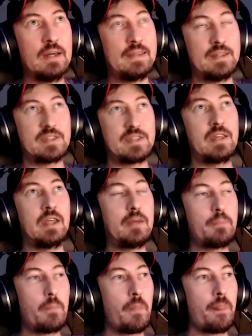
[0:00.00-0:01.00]
the city.
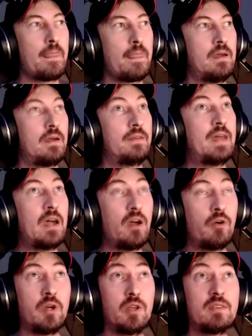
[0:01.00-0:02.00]

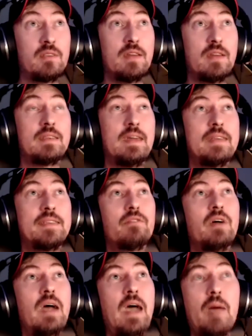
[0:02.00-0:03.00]
Now that
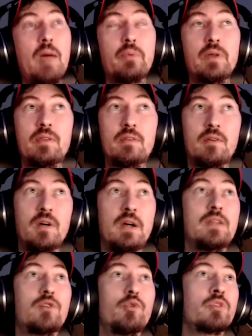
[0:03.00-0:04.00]
never happened,
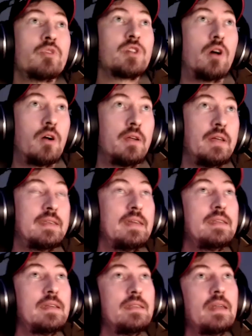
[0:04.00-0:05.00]
and the rumors are that they
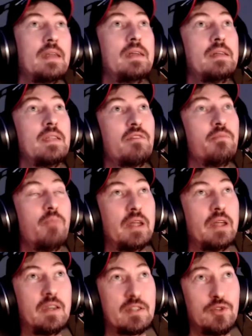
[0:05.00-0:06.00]
did not have enough
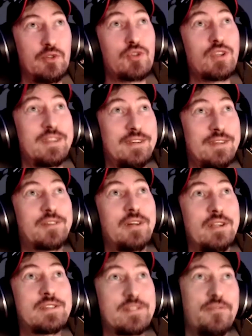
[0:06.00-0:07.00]
money, because usually the
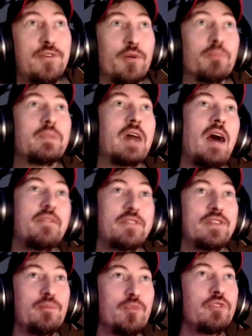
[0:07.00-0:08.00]
credits are filmed
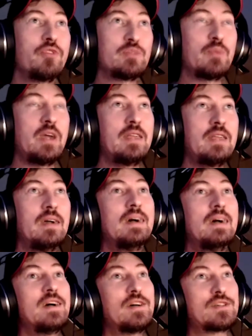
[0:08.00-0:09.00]
after the movie's made.
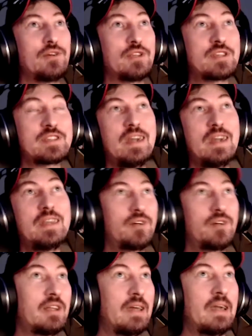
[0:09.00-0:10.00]
So instead they
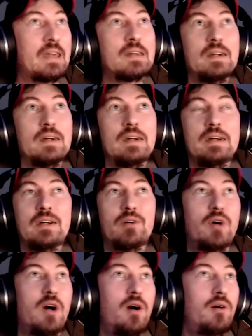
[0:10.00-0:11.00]
were like,
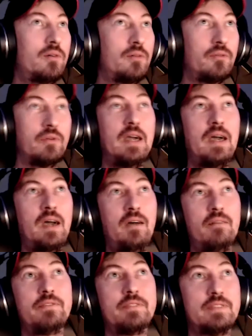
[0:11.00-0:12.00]
well, we
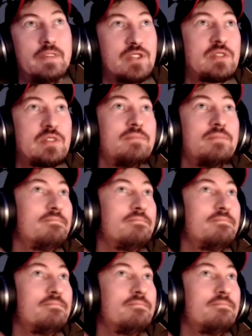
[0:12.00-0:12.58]
have this